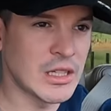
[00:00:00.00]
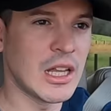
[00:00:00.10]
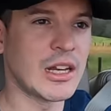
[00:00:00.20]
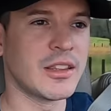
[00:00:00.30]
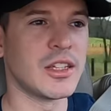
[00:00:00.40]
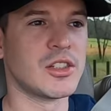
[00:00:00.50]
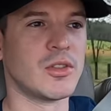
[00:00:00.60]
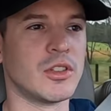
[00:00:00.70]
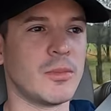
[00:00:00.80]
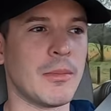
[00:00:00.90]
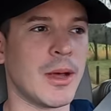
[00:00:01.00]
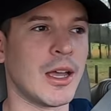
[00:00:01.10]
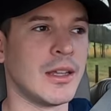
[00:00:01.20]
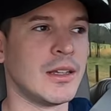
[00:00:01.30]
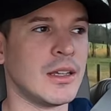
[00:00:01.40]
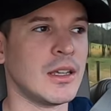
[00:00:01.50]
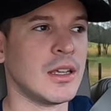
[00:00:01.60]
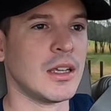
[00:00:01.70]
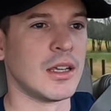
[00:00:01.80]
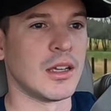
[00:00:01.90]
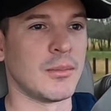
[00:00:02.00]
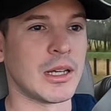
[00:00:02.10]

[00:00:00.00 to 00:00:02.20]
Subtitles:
A lot of things going through my mind,